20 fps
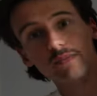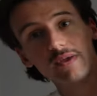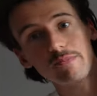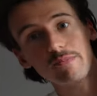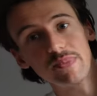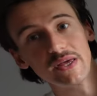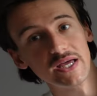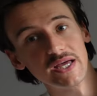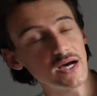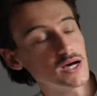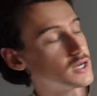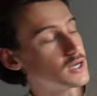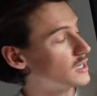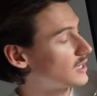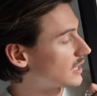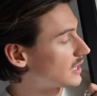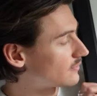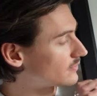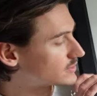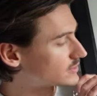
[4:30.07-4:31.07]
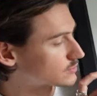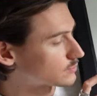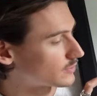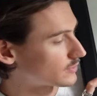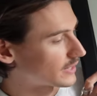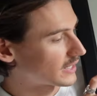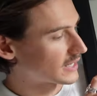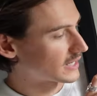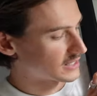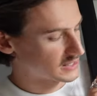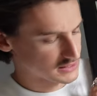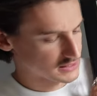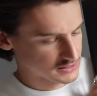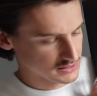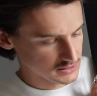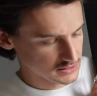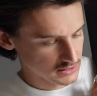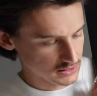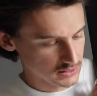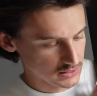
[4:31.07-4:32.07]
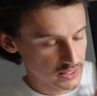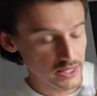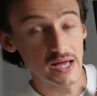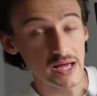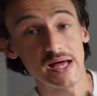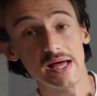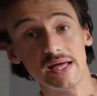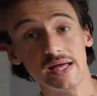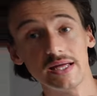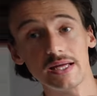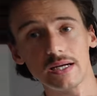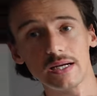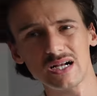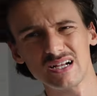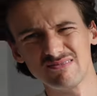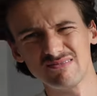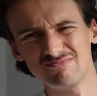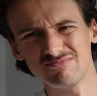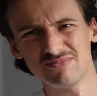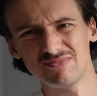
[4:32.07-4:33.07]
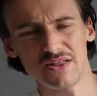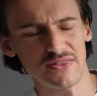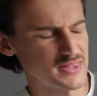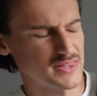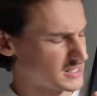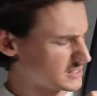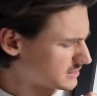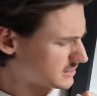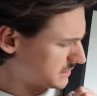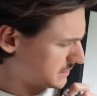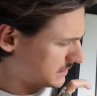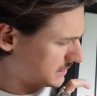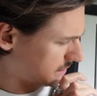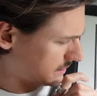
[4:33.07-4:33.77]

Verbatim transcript: bit bigger and this one has a, I think it's